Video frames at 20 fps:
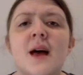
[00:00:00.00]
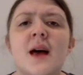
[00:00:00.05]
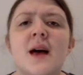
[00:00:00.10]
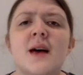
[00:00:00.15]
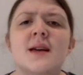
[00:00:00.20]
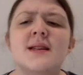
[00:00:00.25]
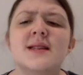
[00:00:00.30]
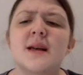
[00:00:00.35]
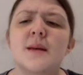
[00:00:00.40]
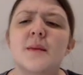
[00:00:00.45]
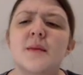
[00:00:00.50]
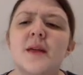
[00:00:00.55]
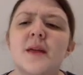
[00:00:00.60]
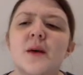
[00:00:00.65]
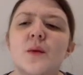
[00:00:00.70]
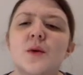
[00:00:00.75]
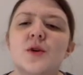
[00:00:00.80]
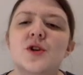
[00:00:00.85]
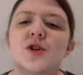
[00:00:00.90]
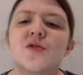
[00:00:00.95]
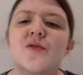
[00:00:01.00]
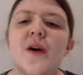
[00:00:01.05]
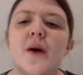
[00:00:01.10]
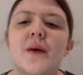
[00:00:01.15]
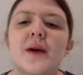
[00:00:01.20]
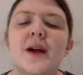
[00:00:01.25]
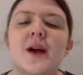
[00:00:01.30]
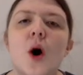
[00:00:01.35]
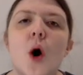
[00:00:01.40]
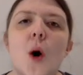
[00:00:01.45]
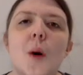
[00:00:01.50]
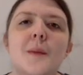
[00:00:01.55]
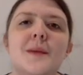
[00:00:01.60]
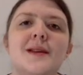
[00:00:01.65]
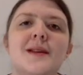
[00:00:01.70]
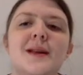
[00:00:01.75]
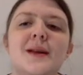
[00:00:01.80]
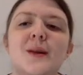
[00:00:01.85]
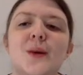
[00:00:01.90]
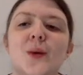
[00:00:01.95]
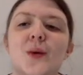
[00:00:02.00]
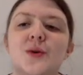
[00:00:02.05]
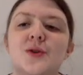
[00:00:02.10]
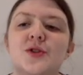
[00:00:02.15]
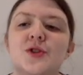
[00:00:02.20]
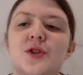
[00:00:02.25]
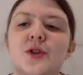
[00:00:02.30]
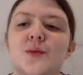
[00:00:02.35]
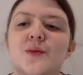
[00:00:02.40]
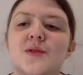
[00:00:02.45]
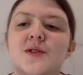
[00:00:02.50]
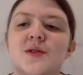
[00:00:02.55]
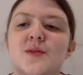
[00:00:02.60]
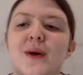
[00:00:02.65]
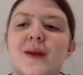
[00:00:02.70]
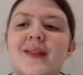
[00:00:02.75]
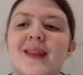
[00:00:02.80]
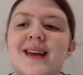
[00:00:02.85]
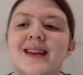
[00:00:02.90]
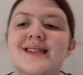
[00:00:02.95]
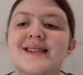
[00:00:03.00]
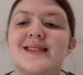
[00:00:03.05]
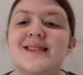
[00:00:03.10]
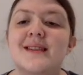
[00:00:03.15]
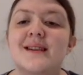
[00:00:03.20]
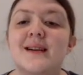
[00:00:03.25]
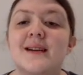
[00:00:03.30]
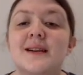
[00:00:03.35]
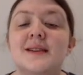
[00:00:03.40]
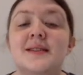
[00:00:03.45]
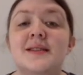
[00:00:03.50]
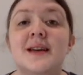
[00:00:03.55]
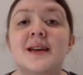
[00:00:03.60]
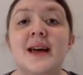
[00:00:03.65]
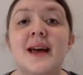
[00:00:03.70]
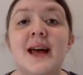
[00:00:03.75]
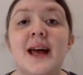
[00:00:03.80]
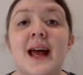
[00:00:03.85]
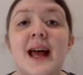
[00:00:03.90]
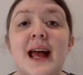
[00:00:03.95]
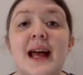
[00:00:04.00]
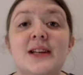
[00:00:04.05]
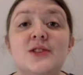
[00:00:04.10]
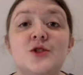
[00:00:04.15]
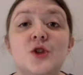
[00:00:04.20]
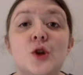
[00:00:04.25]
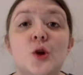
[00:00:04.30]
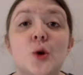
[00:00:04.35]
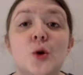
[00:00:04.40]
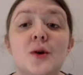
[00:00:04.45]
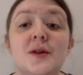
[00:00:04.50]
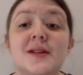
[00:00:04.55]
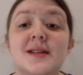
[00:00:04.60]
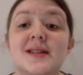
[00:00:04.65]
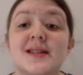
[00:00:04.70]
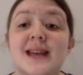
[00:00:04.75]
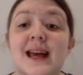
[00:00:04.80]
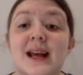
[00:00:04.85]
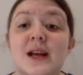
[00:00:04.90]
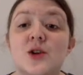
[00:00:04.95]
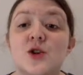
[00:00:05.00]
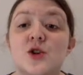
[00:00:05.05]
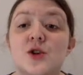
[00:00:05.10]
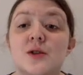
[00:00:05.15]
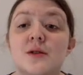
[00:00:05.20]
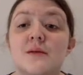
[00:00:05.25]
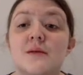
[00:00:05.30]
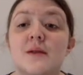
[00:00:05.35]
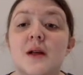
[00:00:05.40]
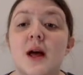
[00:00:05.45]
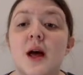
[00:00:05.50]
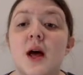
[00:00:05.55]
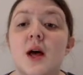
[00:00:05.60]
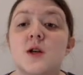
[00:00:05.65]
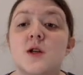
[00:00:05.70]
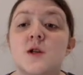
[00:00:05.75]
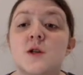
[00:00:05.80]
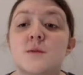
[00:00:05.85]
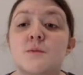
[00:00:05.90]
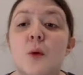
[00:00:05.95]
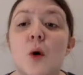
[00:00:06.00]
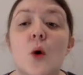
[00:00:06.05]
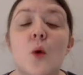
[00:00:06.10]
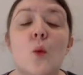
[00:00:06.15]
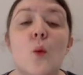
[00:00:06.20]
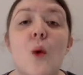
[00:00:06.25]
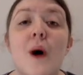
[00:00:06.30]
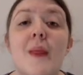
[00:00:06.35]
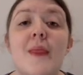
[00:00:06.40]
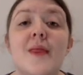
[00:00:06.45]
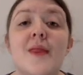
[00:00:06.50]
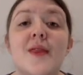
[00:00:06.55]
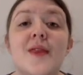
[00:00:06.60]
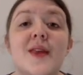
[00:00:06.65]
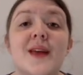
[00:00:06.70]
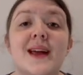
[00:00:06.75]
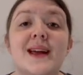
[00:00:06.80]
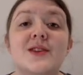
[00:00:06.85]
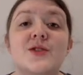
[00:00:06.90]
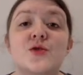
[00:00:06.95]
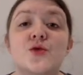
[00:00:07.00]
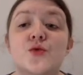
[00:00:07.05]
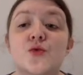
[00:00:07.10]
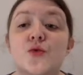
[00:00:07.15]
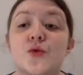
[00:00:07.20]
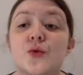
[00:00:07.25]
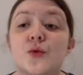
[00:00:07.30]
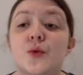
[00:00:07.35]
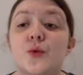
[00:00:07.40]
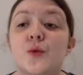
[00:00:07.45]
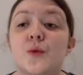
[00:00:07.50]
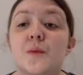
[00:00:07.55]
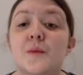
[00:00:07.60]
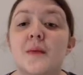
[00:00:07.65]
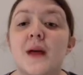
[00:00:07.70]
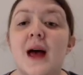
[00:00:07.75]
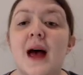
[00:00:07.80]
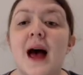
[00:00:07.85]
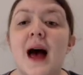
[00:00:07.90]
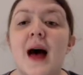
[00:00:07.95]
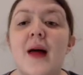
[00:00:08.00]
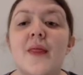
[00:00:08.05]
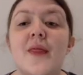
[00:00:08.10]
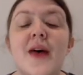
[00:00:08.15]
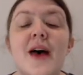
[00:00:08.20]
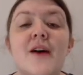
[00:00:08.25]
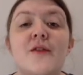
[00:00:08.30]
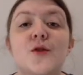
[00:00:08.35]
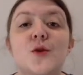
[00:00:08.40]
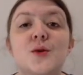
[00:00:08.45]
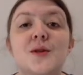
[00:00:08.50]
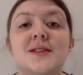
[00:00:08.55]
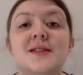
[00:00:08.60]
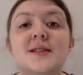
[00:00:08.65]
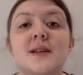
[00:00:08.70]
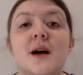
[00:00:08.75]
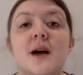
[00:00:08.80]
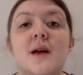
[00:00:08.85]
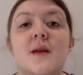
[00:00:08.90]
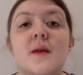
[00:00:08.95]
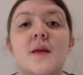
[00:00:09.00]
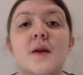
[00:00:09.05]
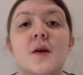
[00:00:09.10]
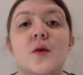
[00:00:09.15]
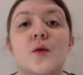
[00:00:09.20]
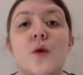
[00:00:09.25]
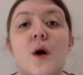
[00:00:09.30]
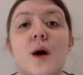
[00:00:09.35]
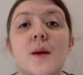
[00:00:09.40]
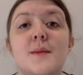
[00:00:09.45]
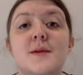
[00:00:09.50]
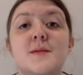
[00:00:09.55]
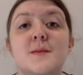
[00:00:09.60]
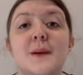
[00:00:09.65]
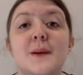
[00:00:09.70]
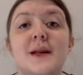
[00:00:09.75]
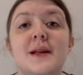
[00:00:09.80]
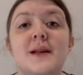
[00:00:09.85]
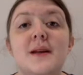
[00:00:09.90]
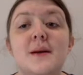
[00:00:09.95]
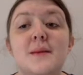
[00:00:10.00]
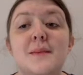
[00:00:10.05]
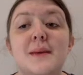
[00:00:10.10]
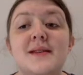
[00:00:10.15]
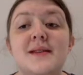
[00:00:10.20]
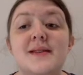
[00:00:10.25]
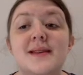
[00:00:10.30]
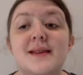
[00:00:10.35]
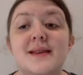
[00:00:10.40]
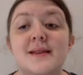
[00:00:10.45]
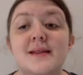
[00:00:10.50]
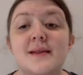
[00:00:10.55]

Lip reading: Something which is very common in law students when they start is to look at a section, spot one thing is true, and therefore decide that the crime has been committed.